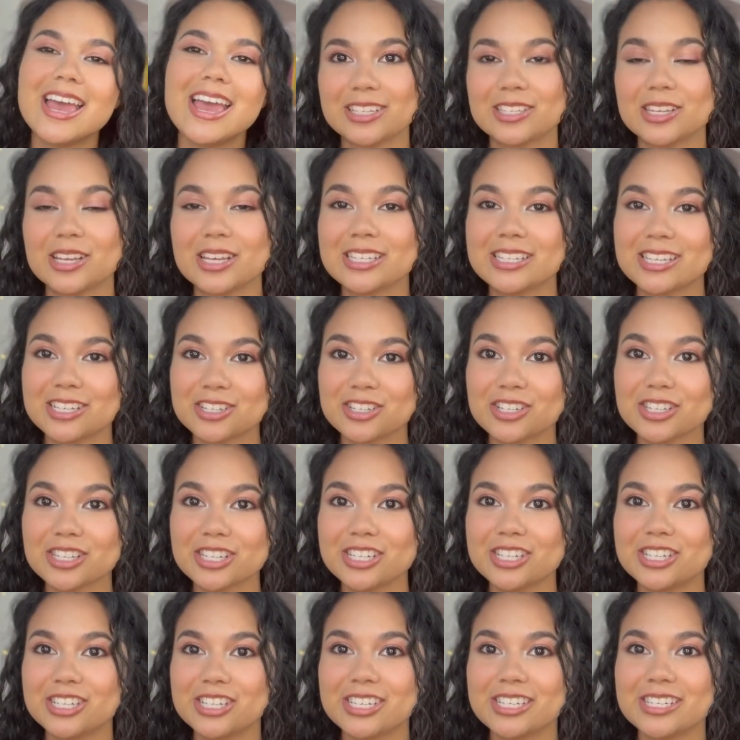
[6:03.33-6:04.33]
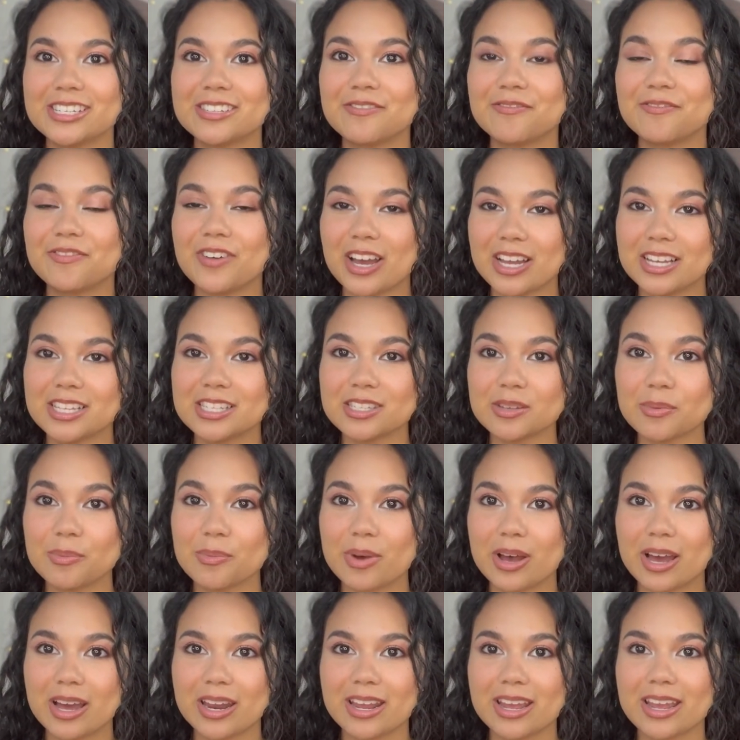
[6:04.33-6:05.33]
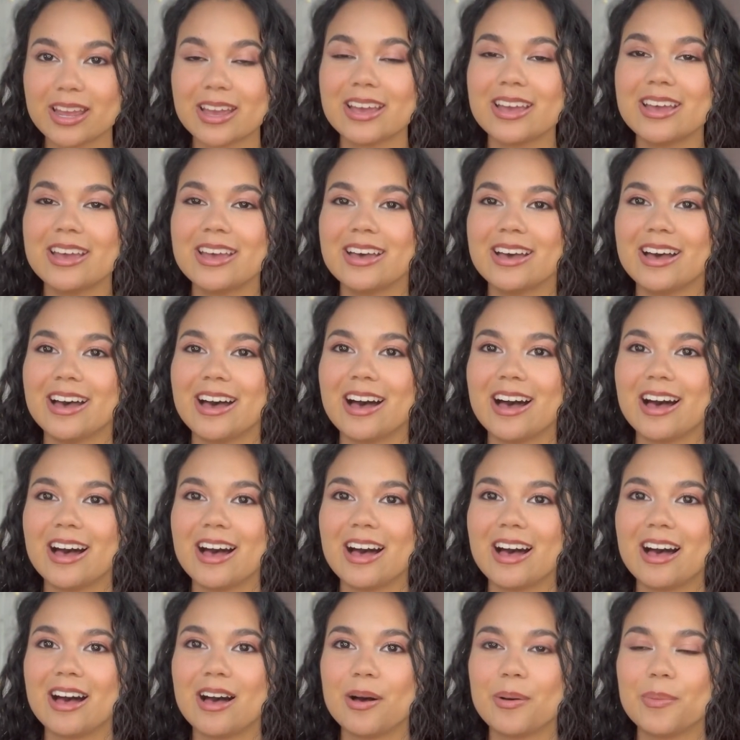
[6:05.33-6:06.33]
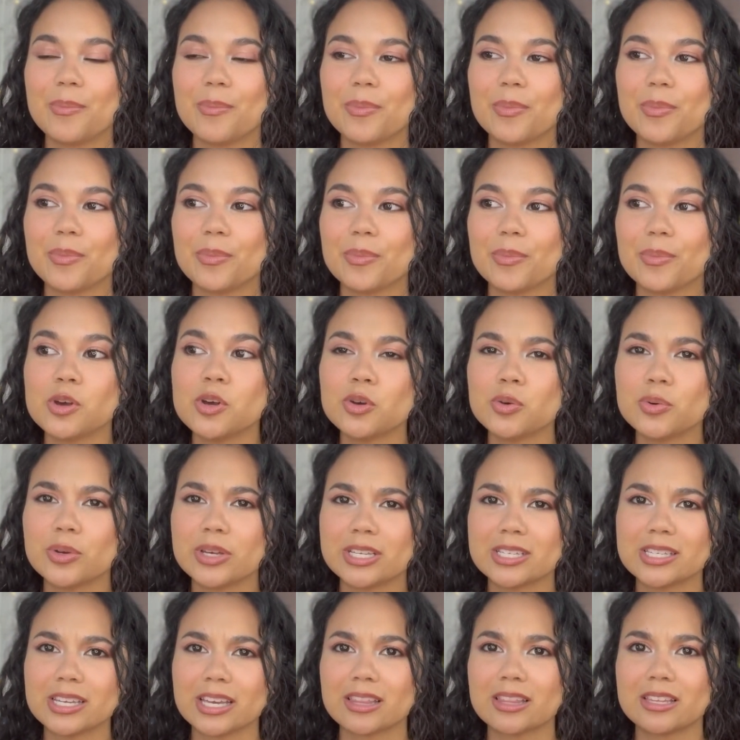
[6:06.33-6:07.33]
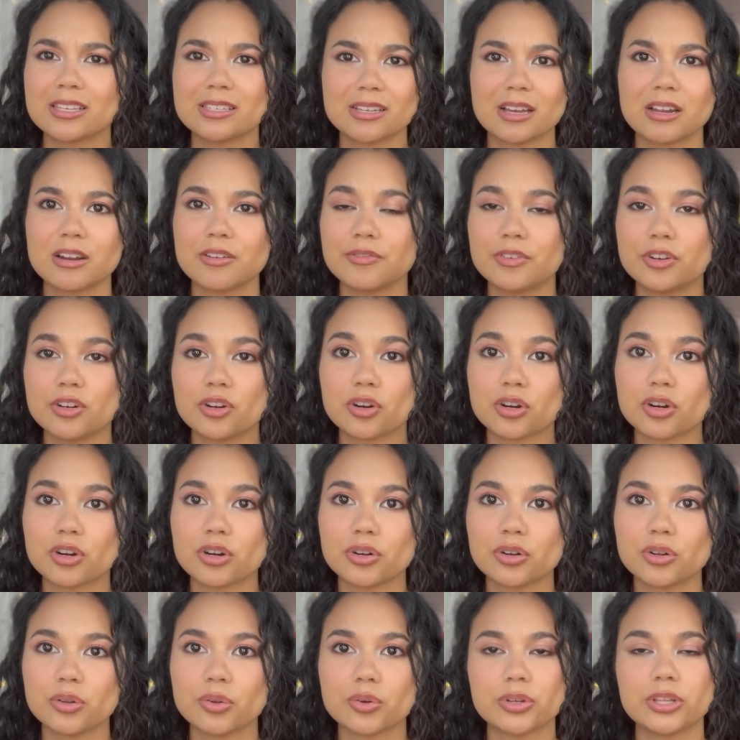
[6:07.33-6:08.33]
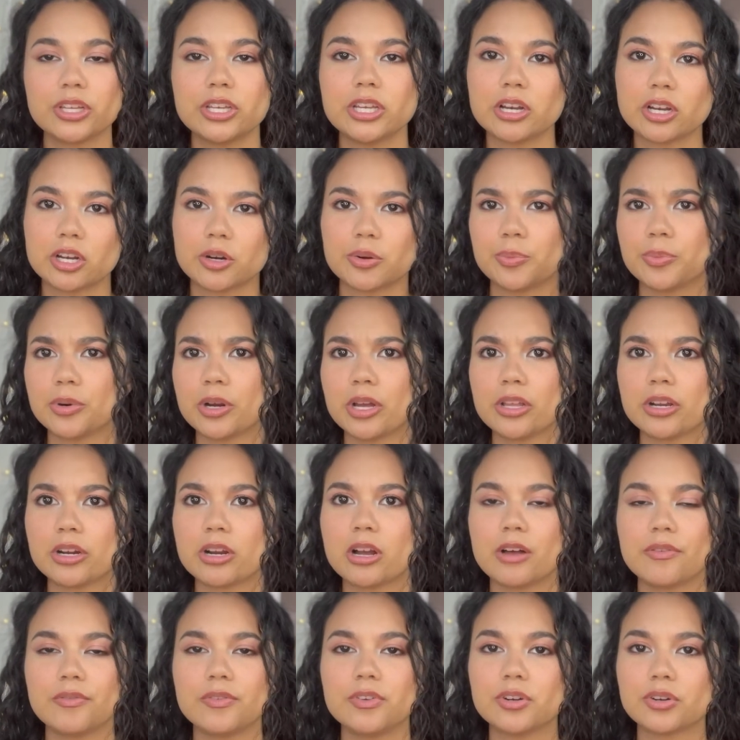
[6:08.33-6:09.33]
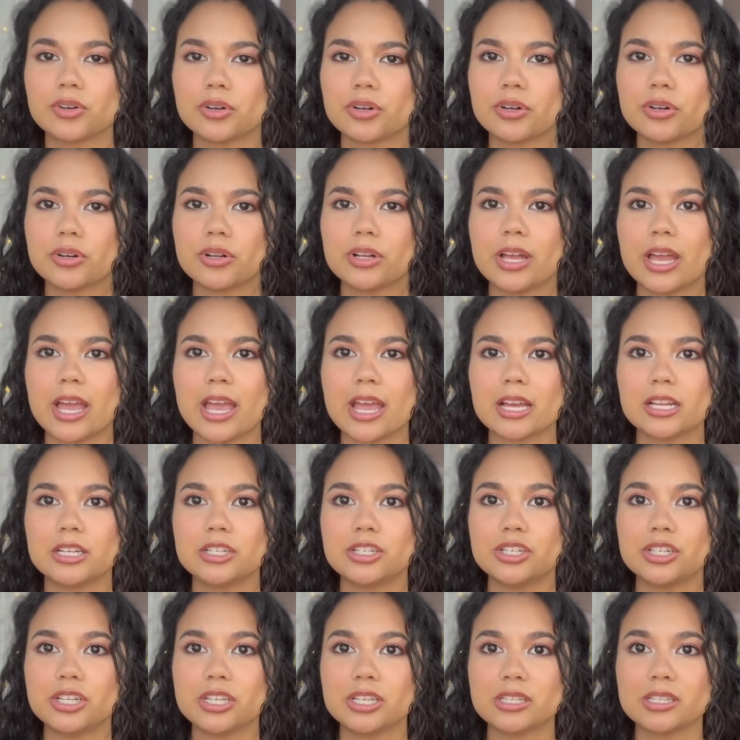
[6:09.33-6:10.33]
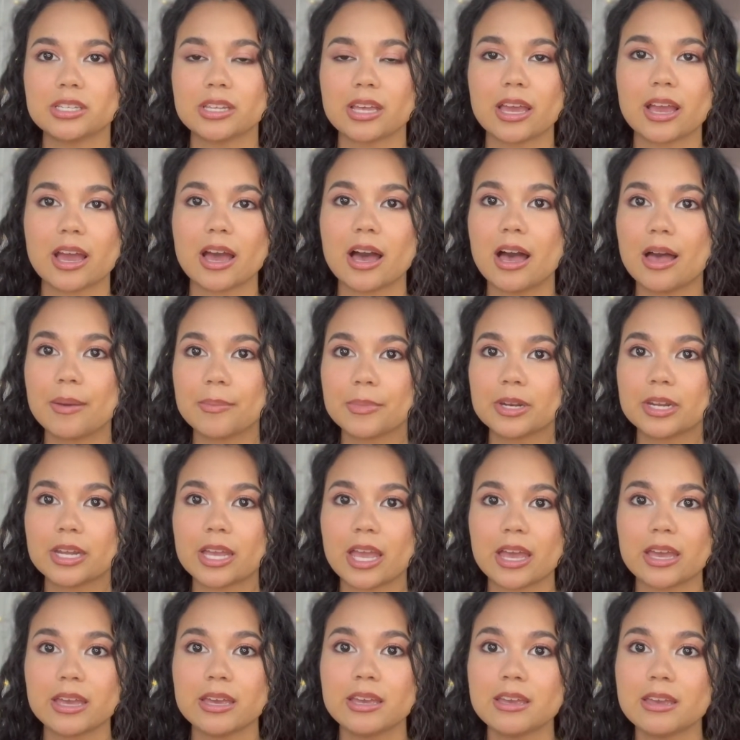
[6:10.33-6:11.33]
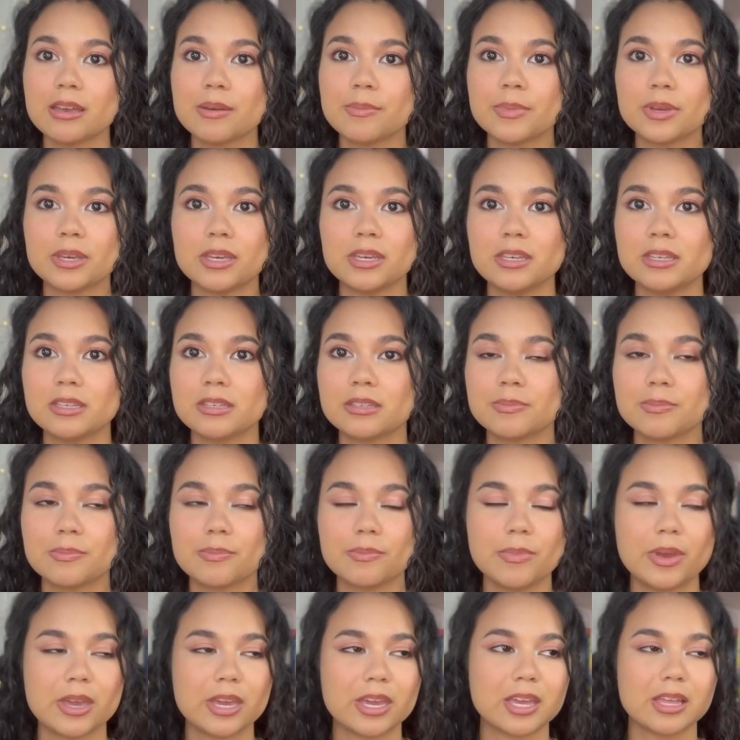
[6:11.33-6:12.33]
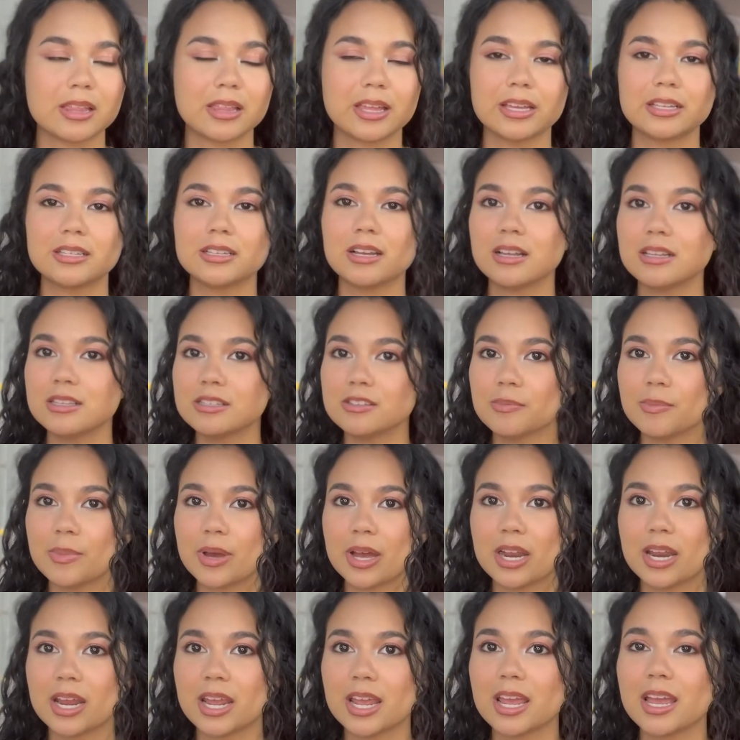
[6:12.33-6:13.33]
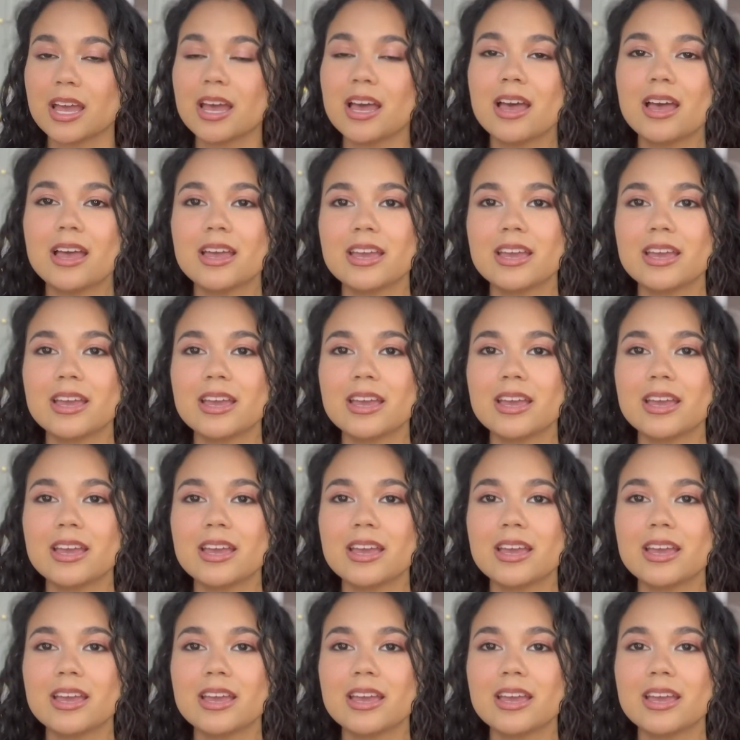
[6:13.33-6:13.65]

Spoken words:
Essentially, she finds somebody who is like the son of an earl or the younger brother of an earl, and she's like, I'm gonna get him. He's making like tons of money.